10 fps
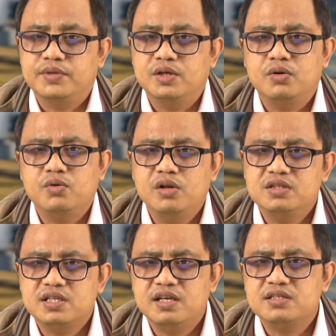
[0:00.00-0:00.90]
You will
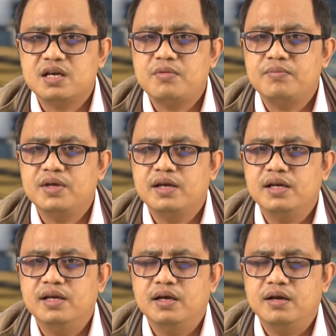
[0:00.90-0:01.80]
see some of the
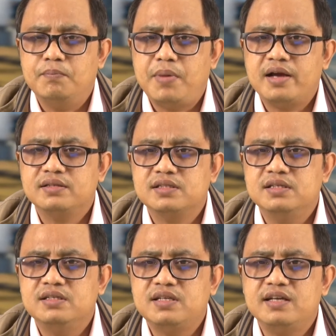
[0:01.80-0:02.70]
banks
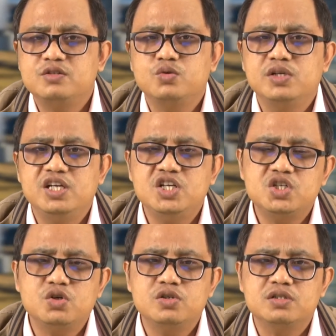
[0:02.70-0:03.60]
intend to
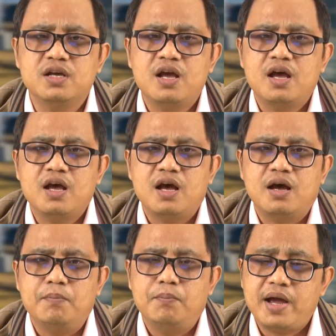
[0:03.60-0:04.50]
reintroduce
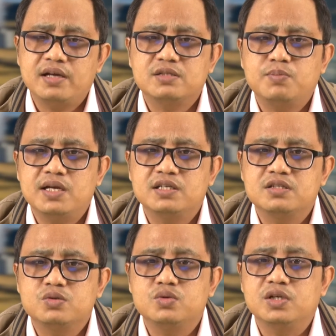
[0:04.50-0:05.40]
bank
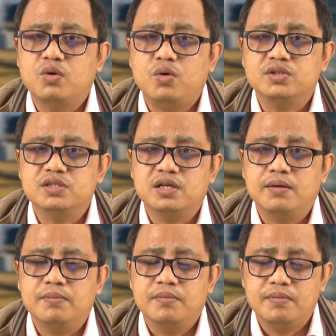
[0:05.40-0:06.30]
species to the
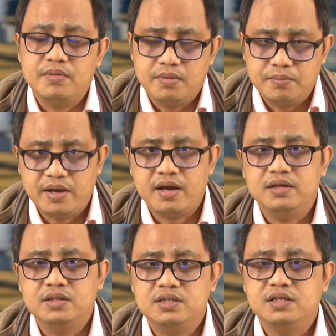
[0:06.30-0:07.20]
ecosystem via
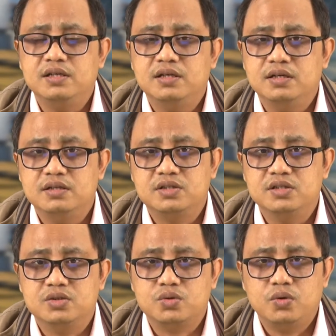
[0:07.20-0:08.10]
tree
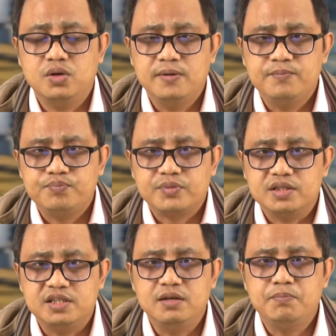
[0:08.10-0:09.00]
nurseries. So
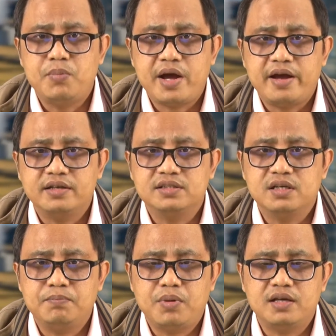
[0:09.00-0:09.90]
gene banks,
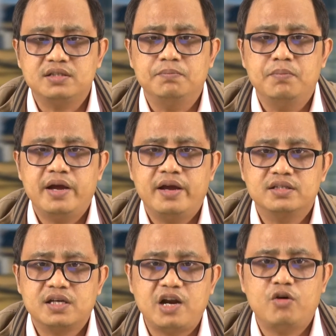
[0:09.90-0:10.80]
germplasm banks,
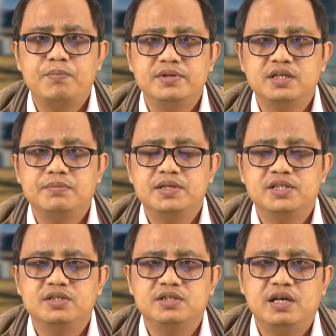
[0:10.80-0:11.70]

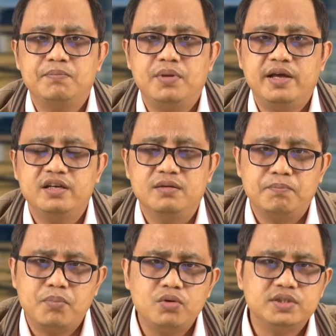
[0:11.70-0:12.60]
cryopreservation, they play an
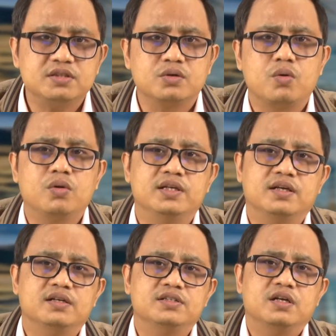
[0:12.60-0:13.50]
important role in
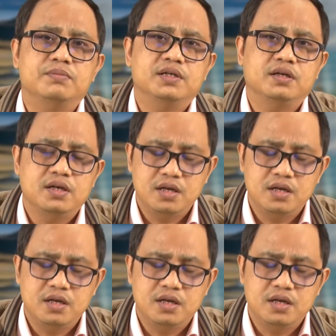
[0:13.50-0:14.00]
conserving